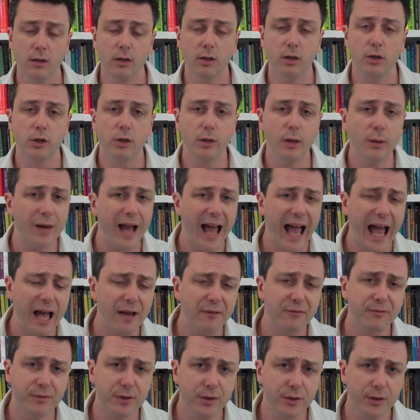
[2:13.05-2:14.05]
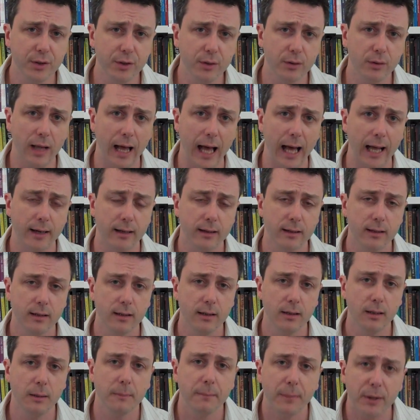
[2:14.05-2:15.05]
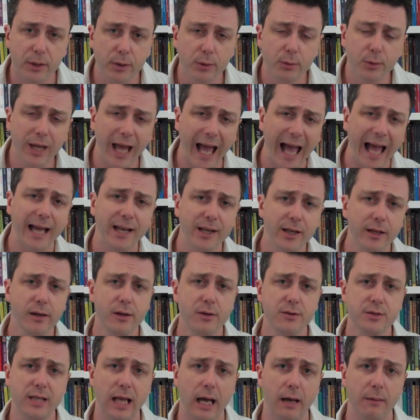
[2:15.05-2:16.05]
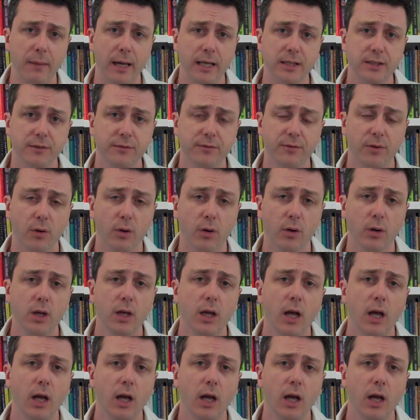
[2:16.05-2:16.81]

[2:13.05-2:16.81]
You don't have to do that, but you can use that metaphor,